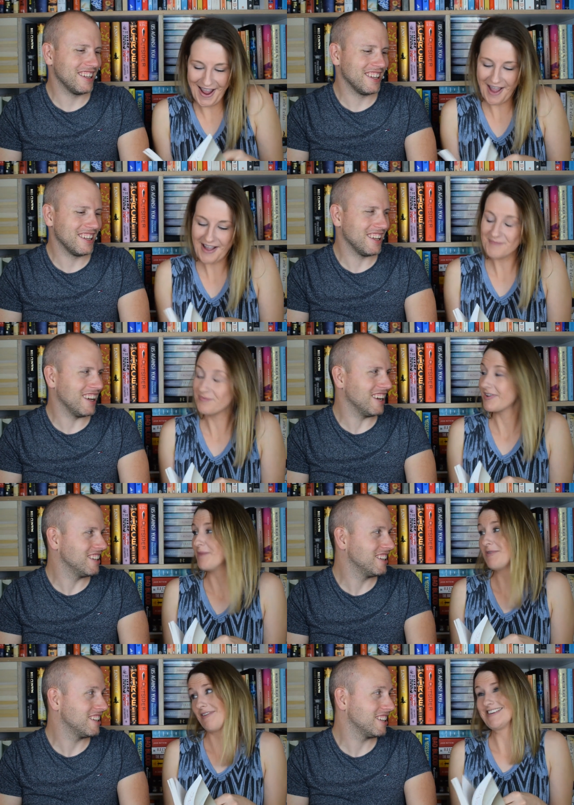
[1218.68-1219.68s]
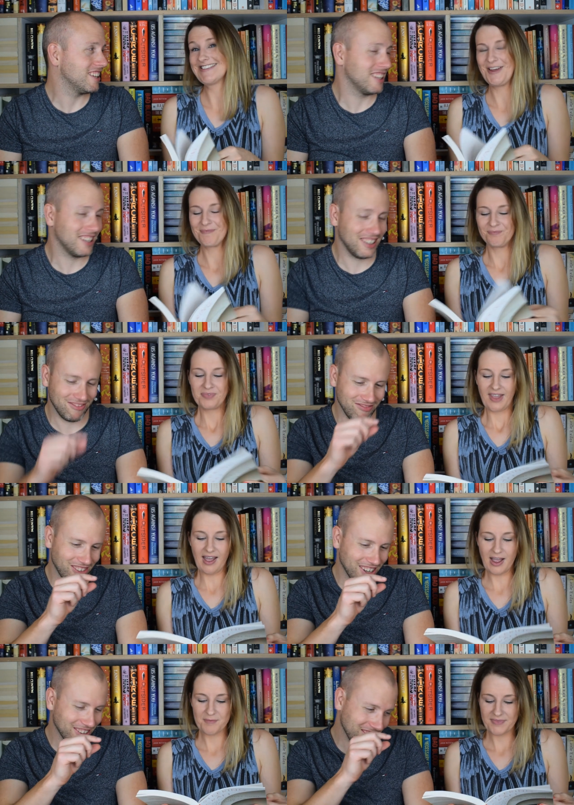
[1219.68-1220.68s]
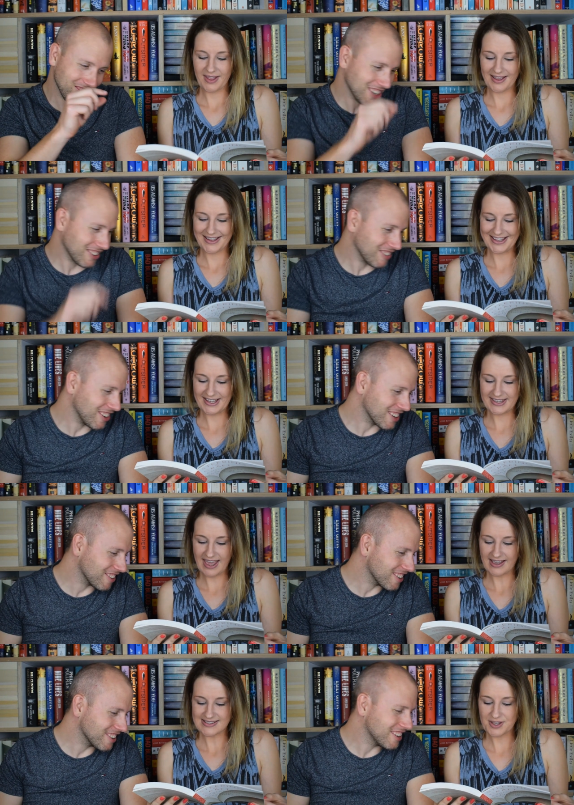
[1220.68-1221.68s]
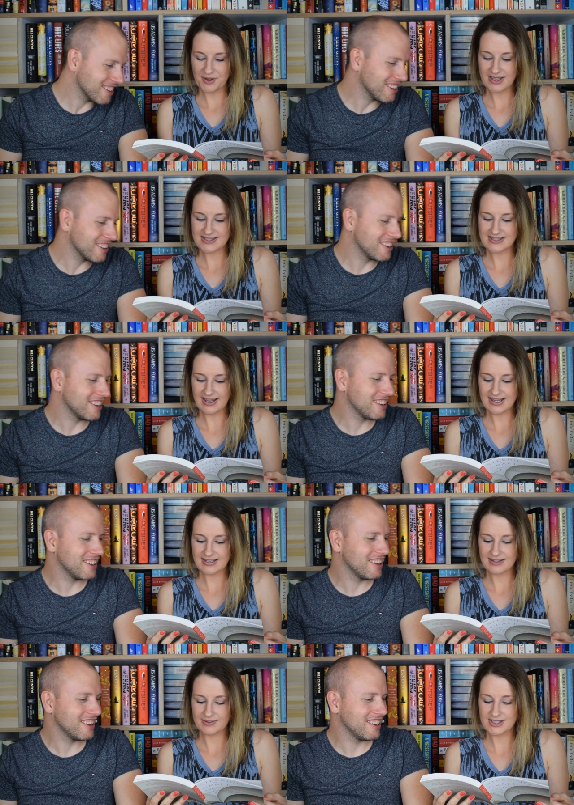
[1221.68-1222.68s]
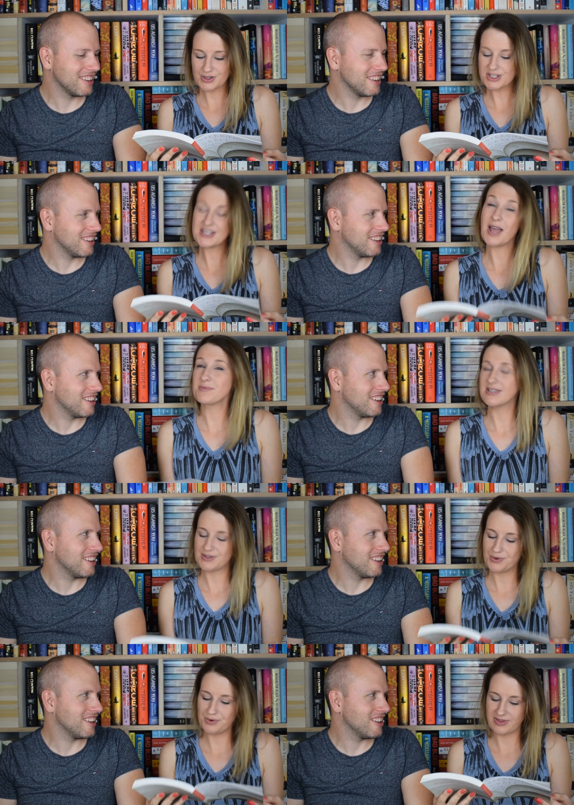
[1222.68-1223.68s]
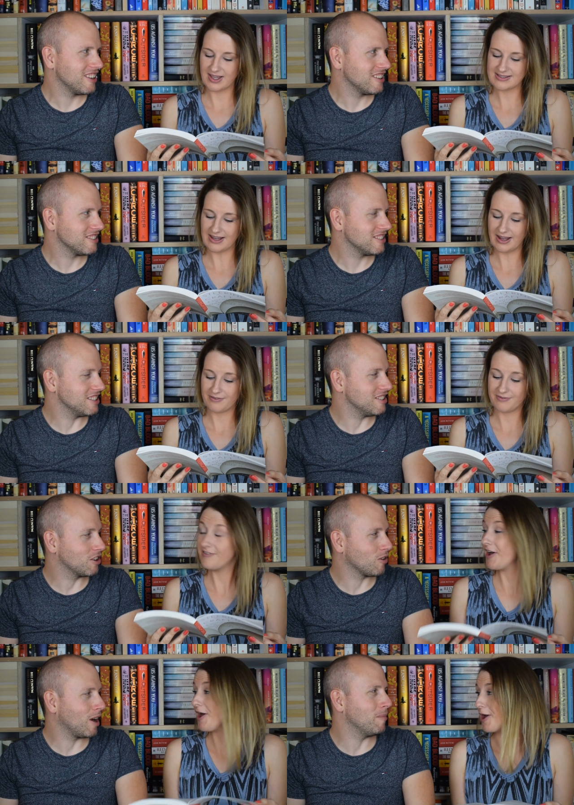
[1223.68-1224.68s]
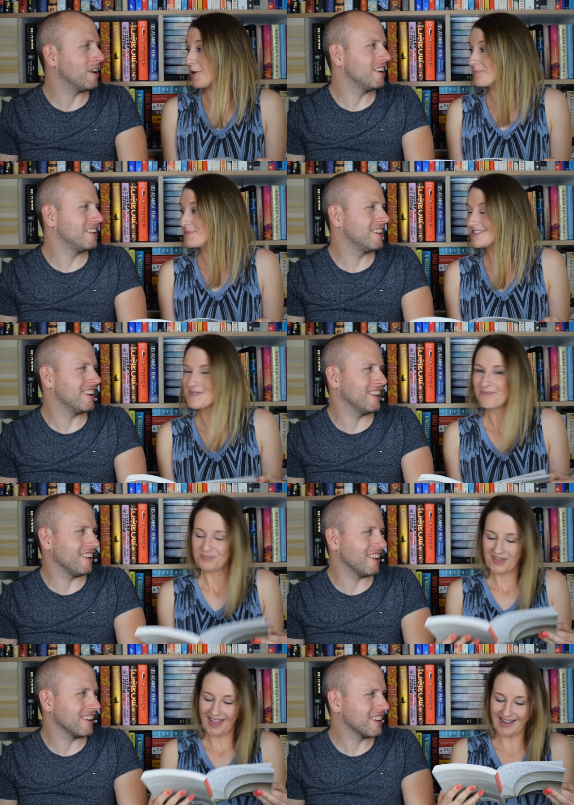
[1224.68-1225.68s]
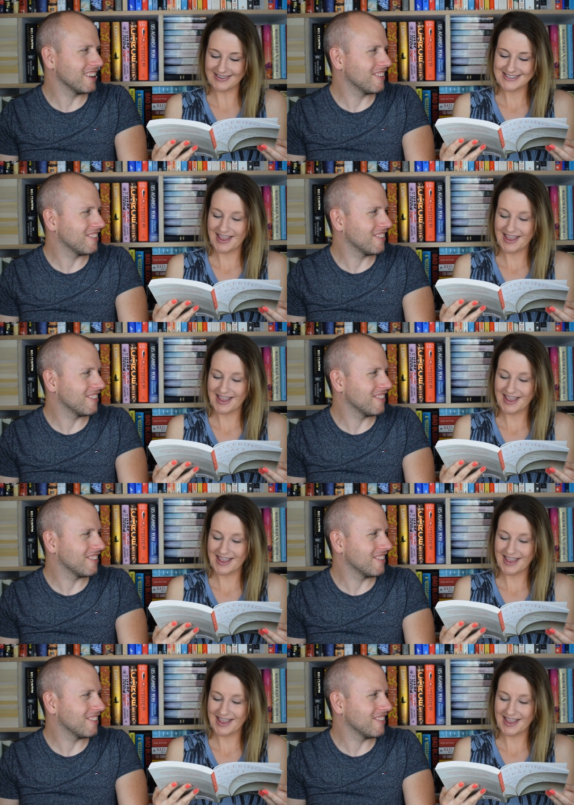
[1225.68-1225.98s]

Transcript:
Speaker 1: Um, yeah. I'm a writer. Micro, um, micro, micro. Yeah, so it's like it's got chapters called things like teaching verbs and like and